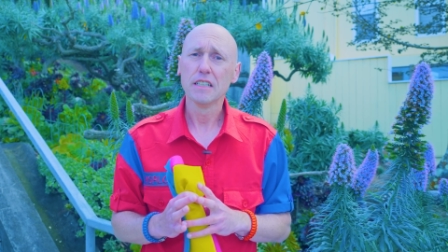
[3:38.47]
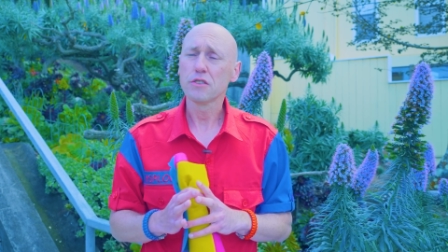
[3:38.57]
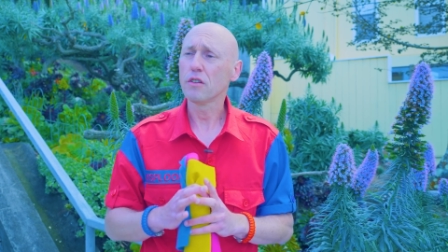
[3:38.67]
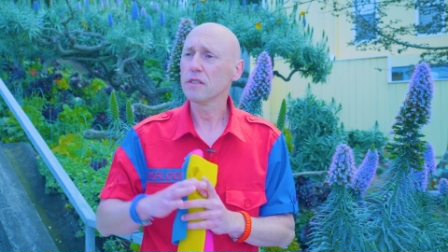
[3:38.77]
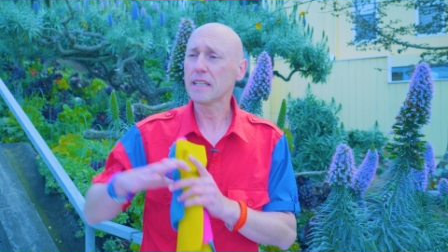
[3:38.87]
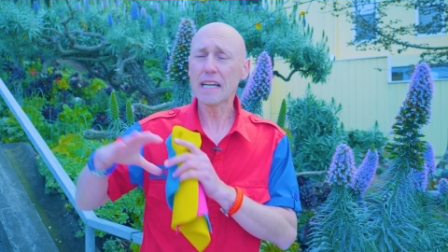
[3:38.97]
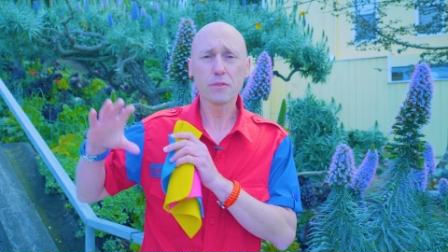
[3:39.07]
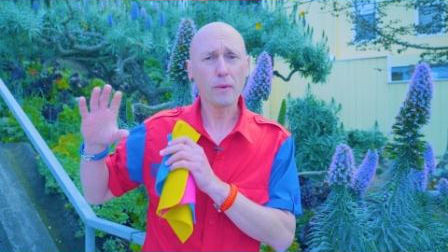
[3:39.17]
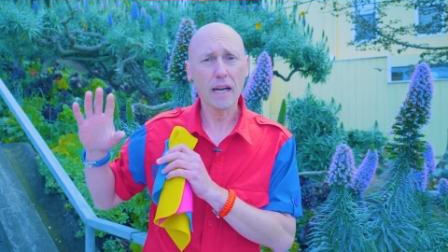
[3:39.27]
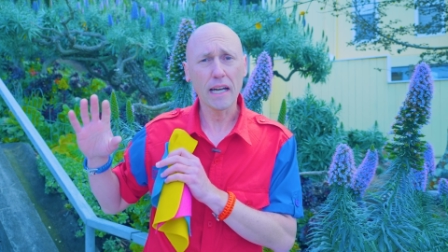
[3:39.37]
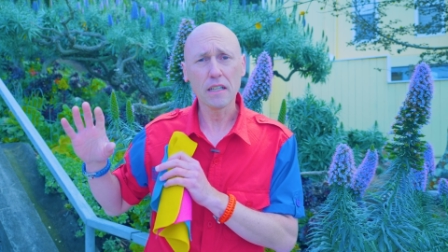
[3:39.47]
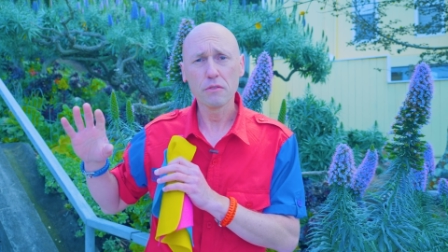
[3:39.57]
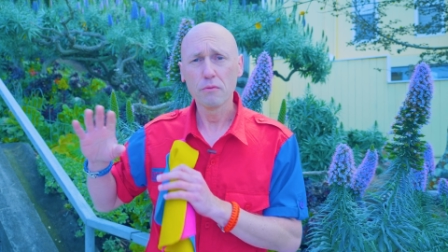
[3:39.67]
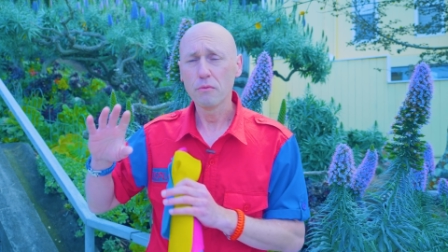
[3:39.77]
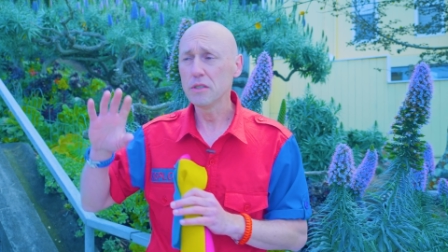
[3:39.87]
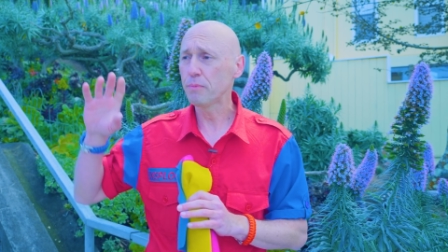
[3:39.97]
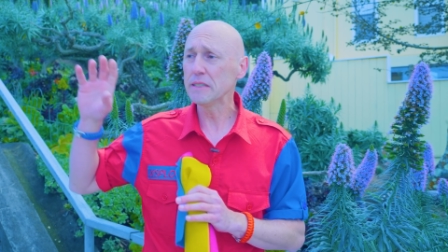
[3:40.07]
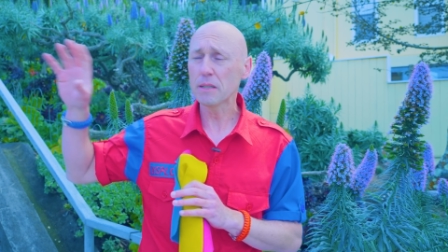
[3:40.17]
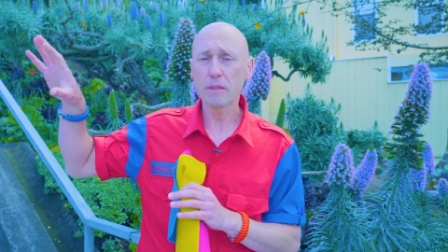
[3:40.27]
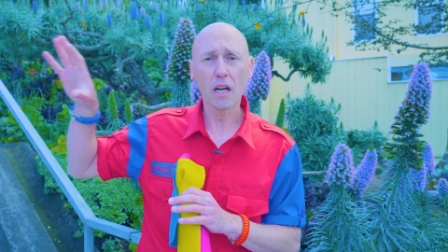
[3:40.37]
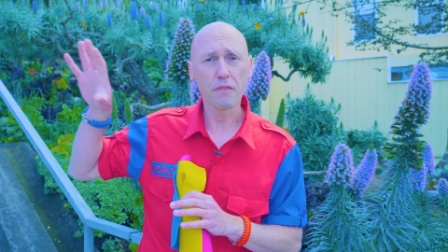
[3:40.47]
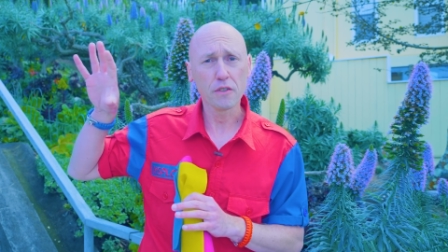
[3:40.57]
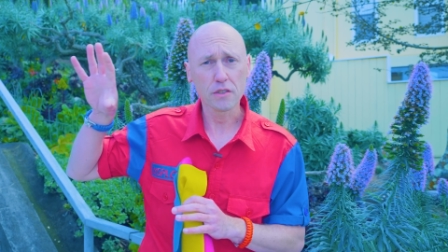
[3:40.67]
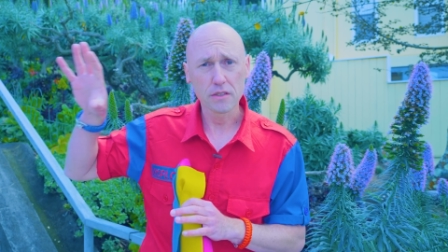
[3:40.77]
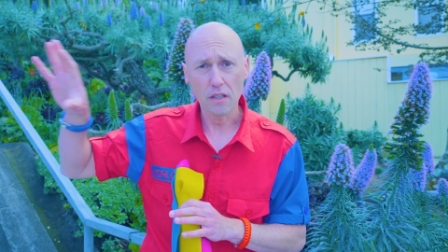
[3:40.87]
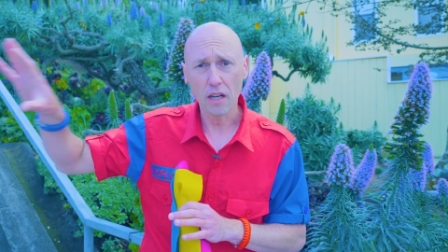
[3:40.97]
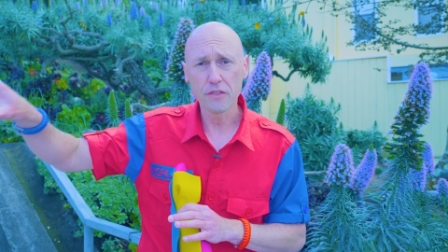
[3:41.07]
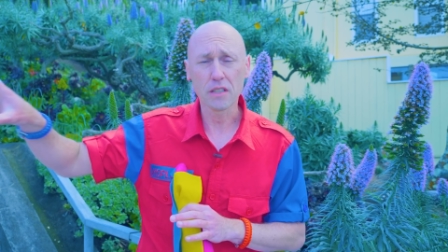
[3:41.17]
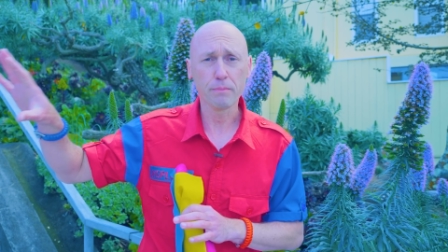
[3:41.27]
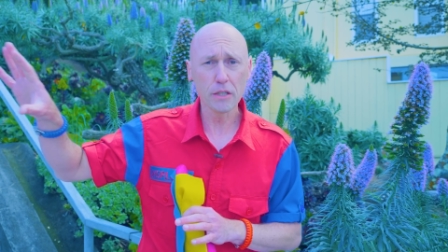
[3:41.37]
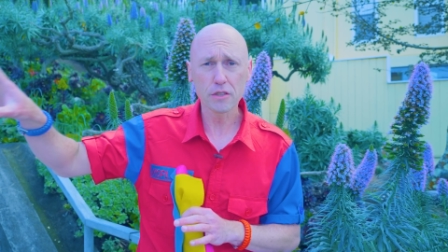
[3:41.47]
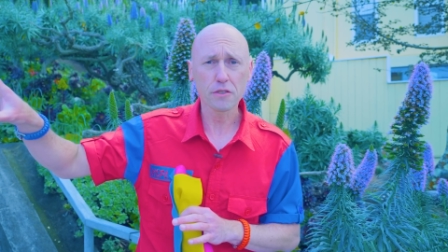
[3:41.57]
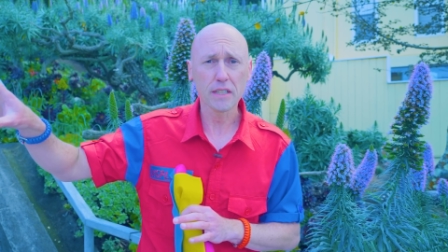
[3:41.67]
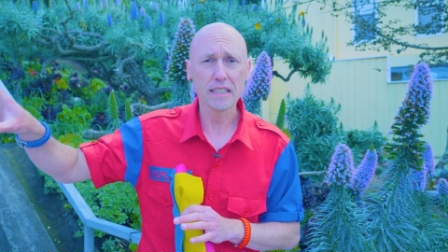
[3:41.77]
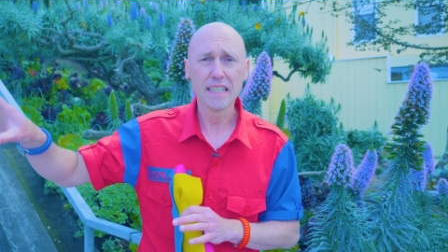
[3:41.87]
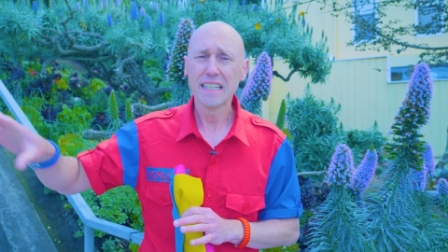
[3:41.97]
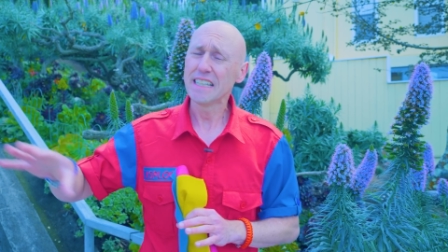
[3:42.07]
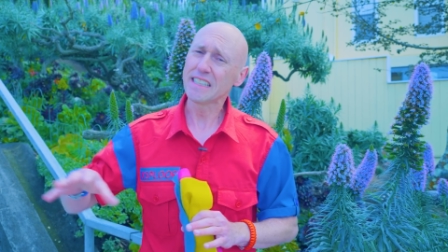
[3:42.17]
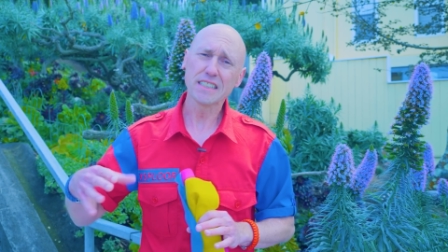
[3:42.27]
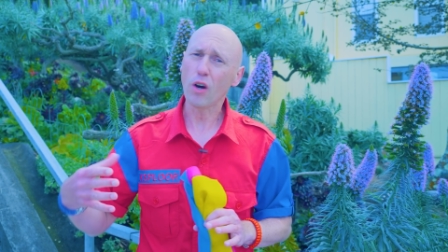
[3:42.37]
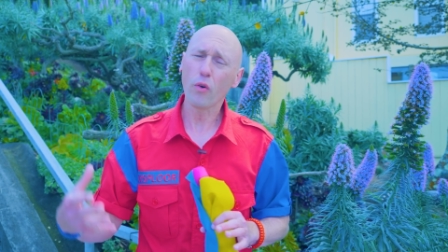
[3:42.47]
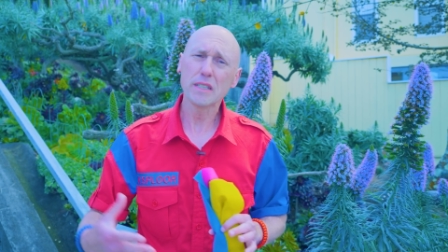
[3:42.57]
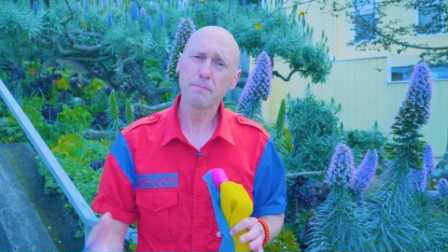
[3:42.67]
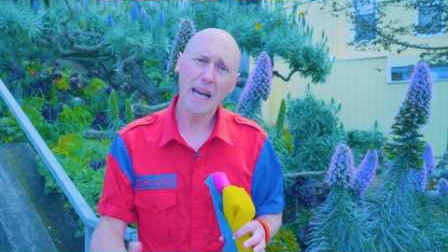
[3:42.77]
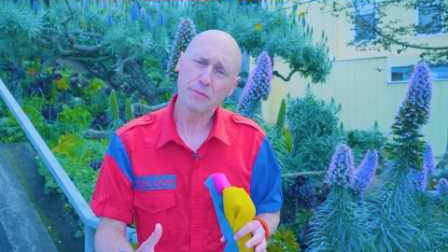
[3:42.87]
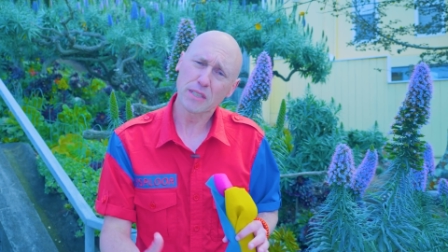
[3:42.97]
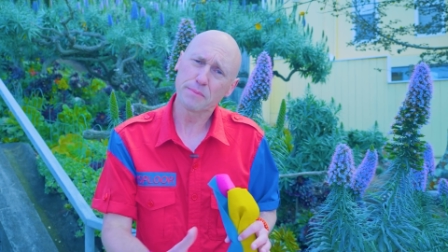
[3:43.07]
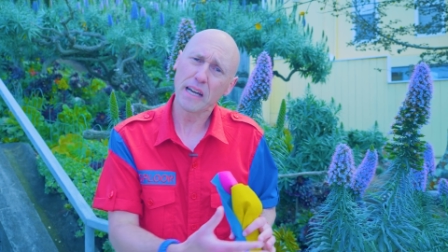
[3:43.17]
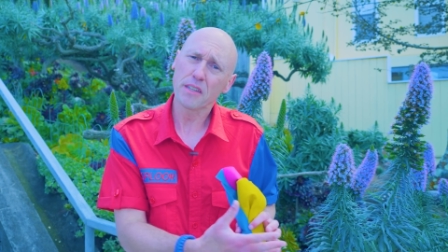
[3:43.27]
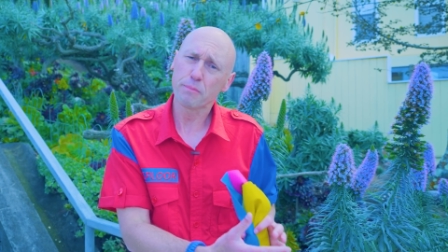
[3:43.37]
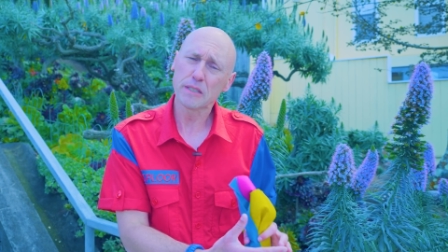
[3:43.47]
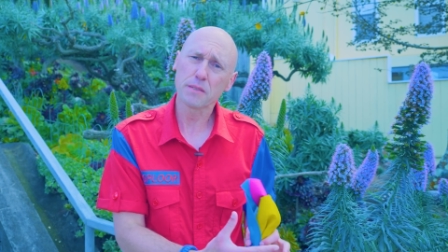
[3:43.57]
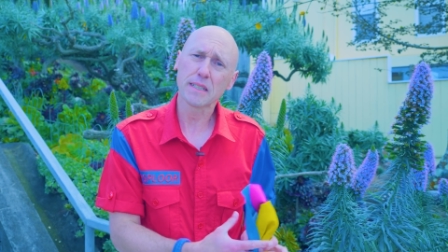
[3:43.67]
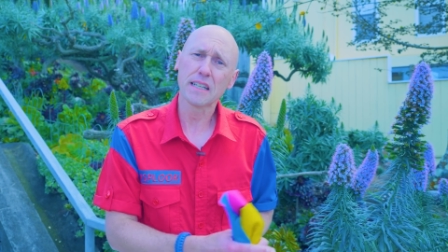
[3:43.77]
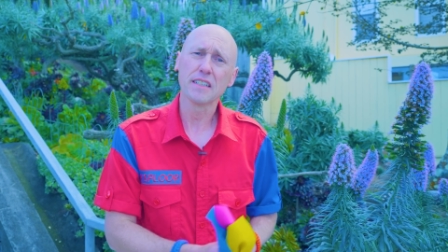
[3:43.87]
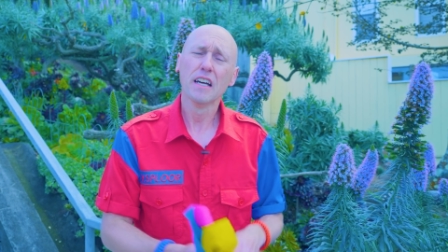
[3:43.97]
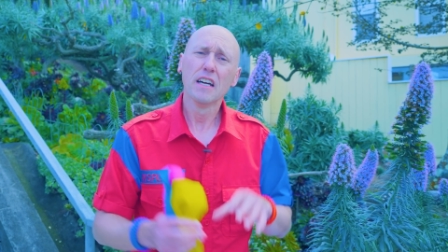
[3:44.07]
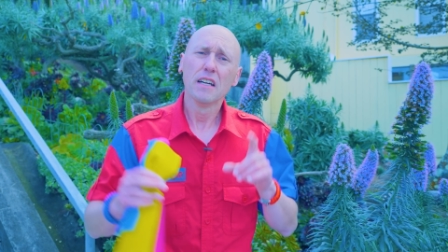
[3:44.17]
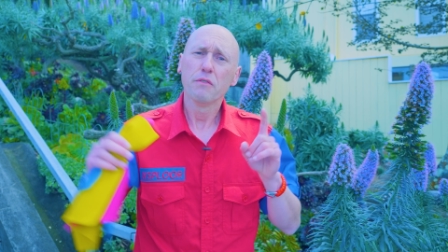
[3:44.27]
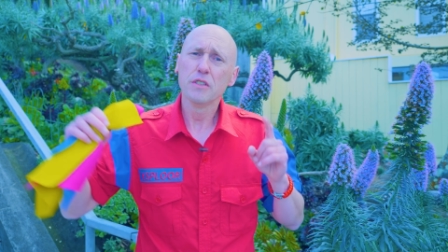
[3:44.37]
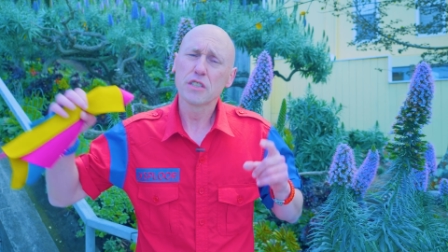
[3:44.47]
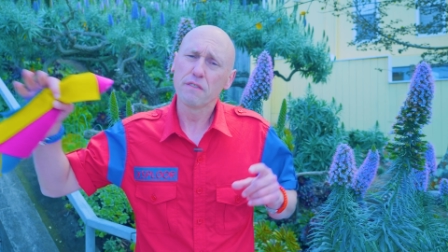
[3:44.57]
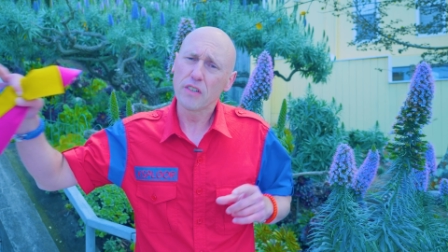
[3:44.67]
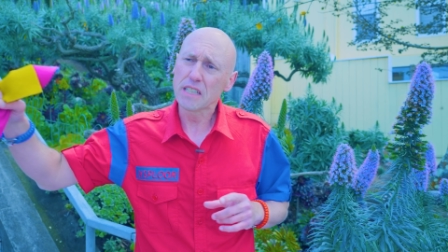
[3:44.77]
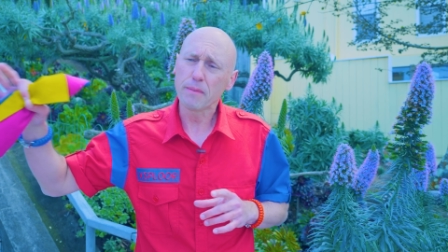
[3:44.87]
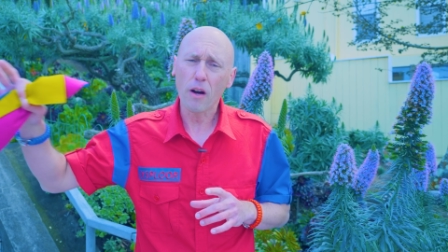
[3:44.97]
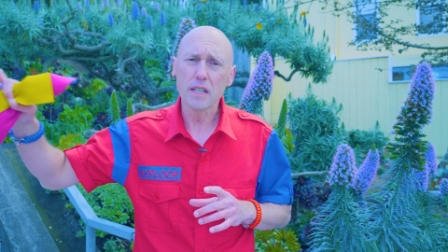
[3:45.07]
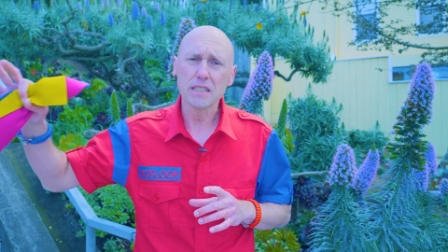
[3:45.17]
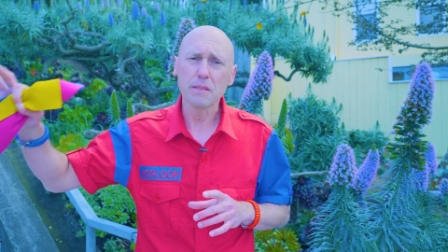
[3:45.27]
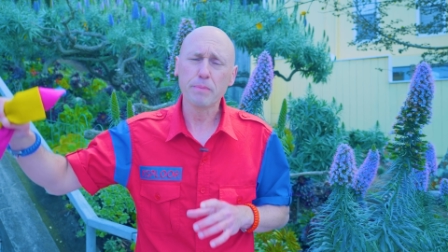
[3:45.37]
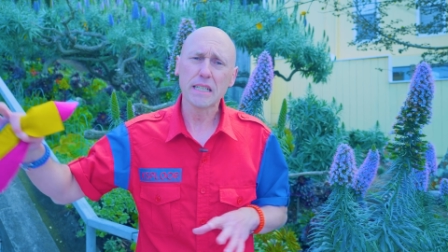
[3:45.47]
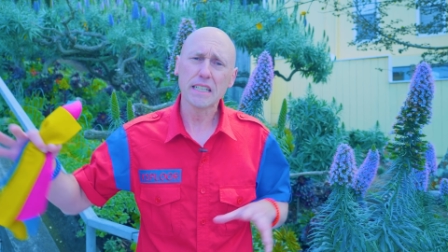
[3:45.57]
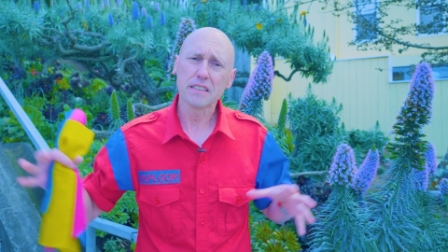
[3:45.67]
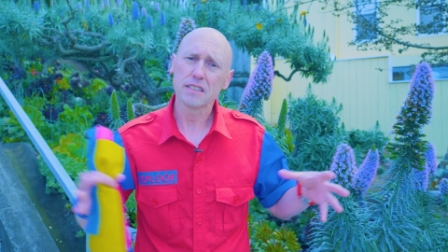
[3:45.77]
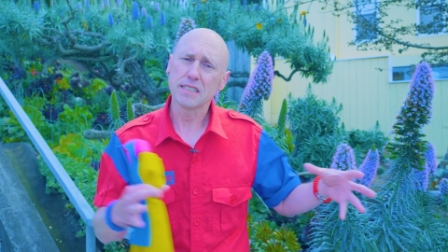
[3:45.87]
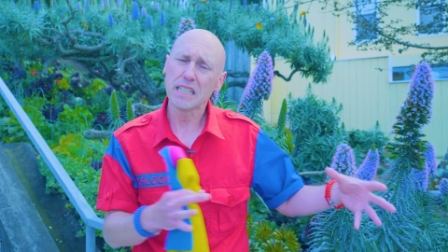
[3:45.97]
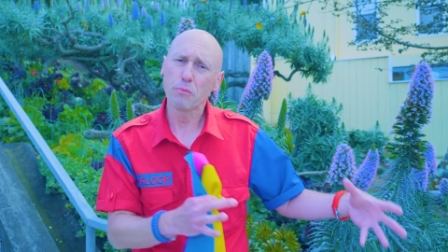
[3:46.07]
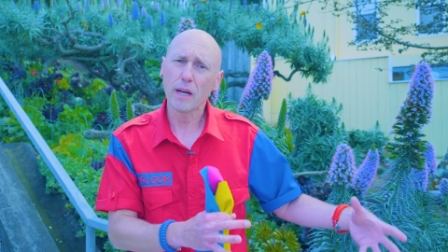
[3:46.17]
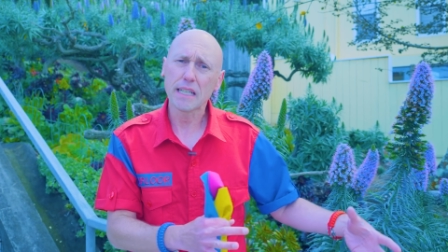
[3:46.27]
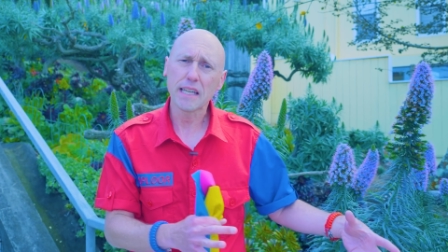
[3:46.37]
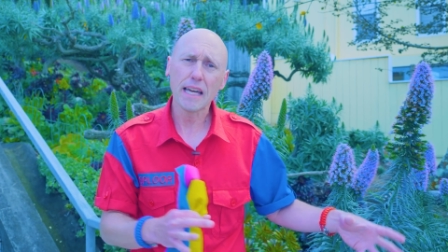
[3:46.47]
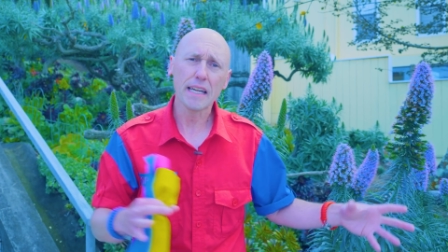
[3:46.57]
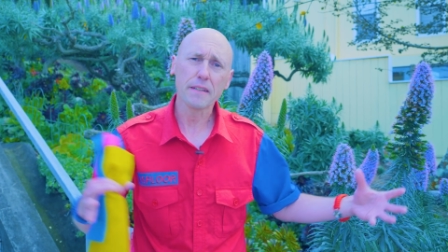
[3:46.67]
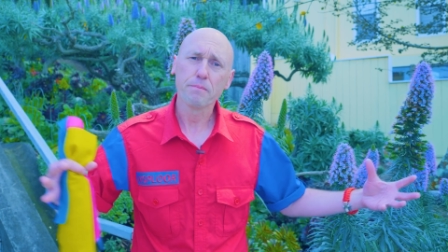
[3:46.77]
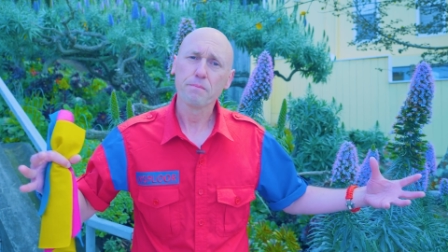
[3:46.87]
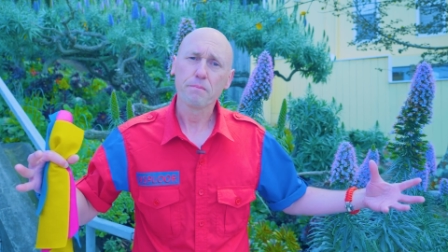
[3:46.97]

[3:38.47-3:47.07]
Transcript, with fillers: So that's why when you print something off your computer screen, it doesn't always match what comes out in the printer, because when you're converting from RGB to CMYK,